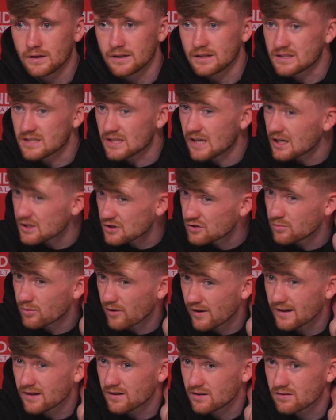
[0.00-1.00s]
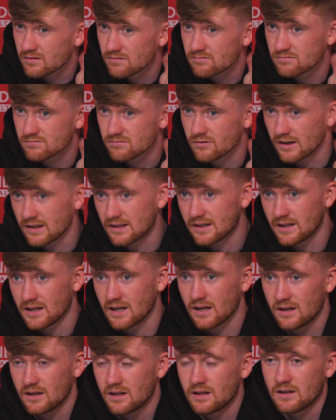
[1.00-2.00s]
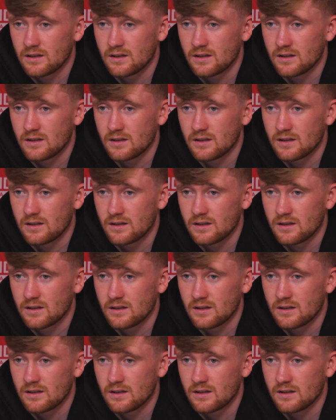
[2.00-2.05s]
the international break, really, yeah.